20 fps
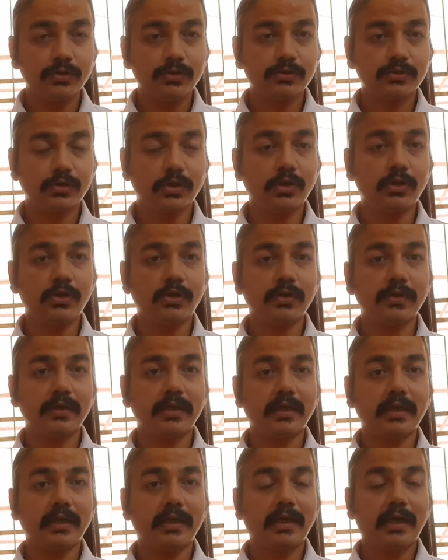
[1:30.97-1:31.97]
So,
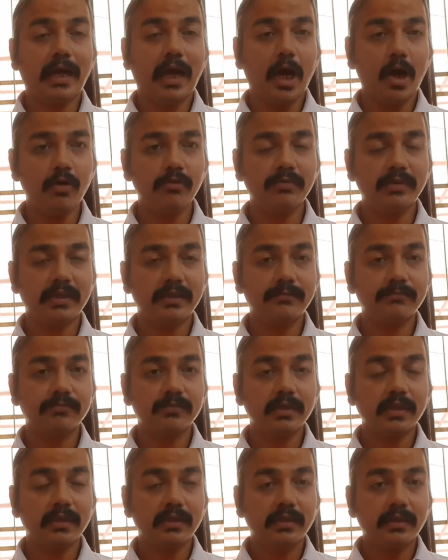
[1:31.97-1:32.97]
however,
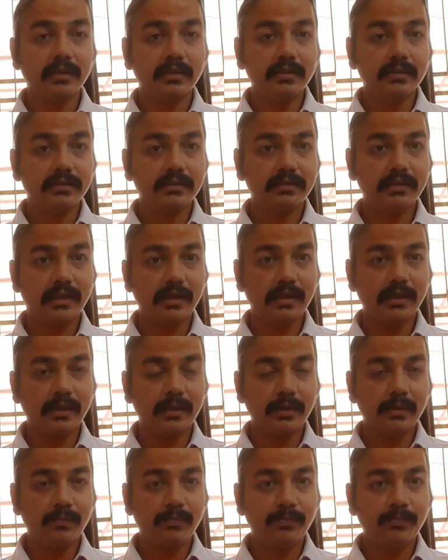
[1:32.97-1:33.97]

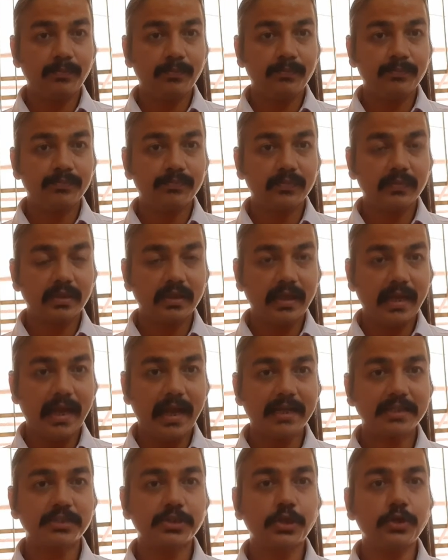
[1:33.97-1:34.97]
the
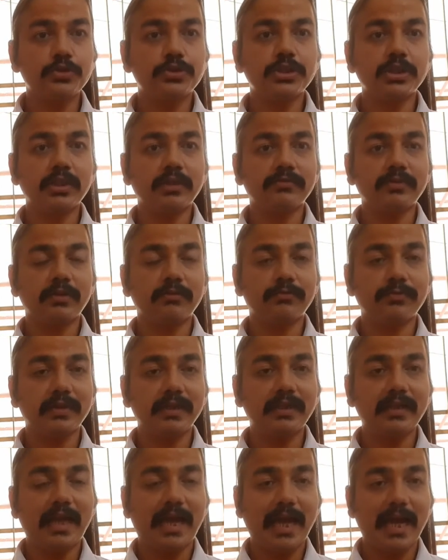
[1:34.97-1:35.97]
execution of the
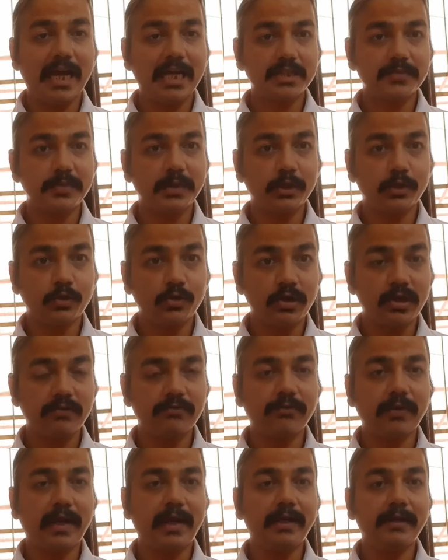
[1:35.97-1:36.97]
will has been
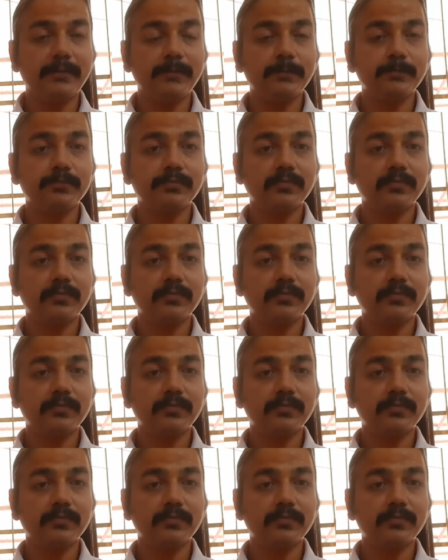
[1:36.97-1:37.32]
codified.